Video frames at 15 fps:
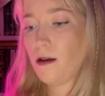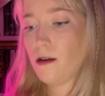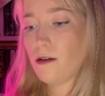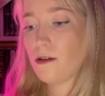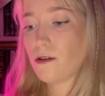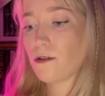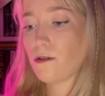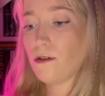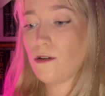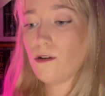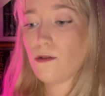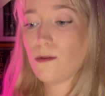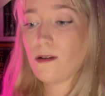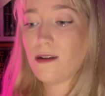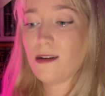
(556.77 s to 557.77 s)

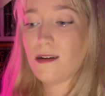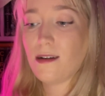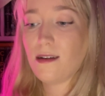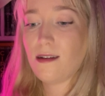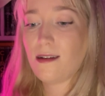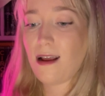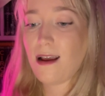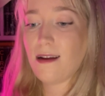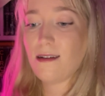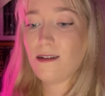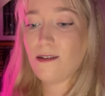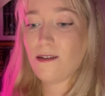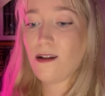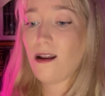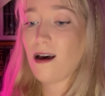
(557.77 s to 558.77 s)
Scrooge wanted to stay
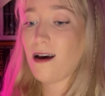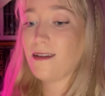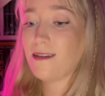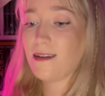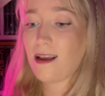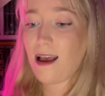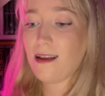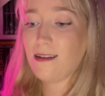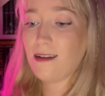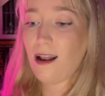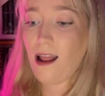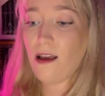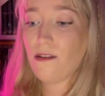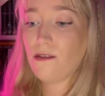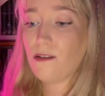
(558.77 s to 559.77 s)
until the last guest
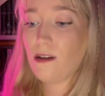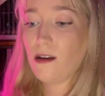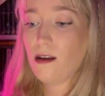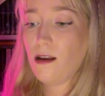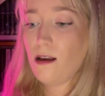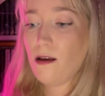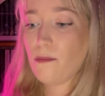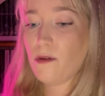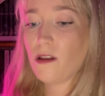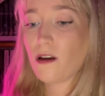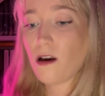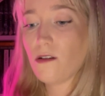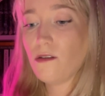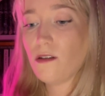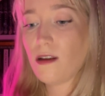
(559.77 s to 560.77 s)
left, but the
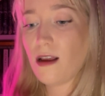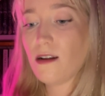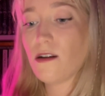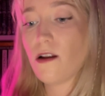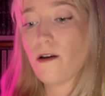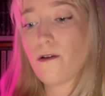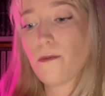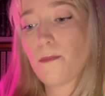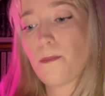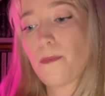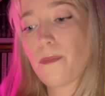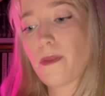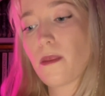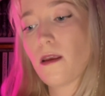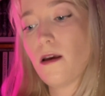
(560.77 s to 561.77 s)
ghost said no.
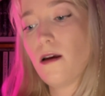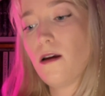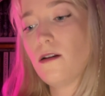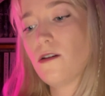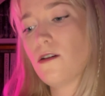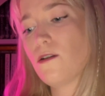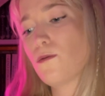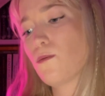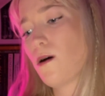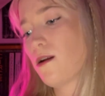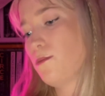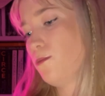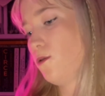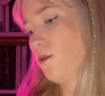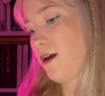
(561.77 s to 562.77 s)
"Just
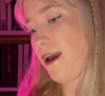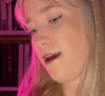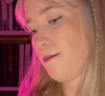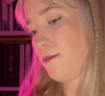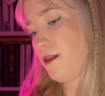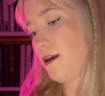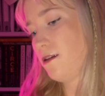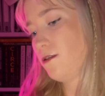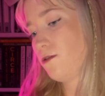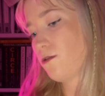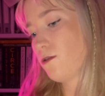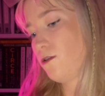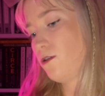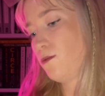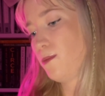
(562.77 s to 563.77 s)
one more game then,"
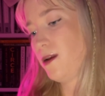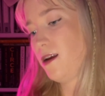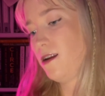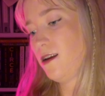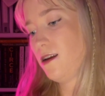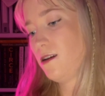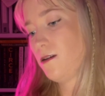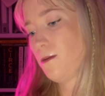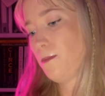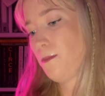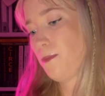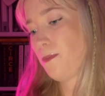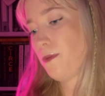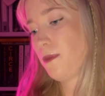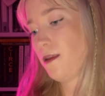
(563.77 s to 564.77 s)
Scrooge pleaded.
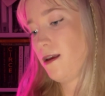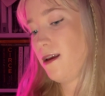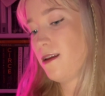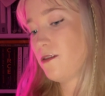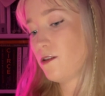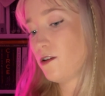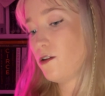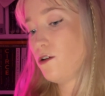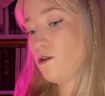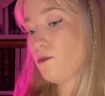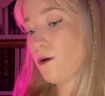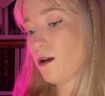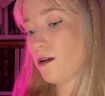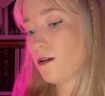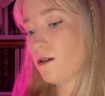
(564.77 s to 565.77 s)
"It's a new
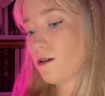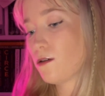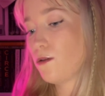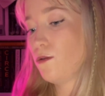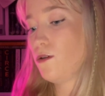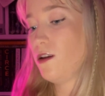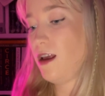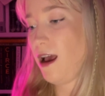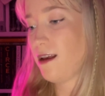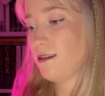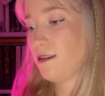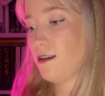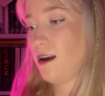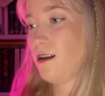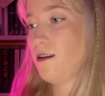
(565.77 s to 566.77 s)
one, called
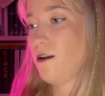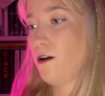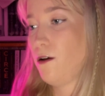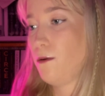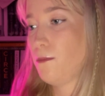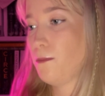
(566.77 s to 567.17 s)
Yes and No."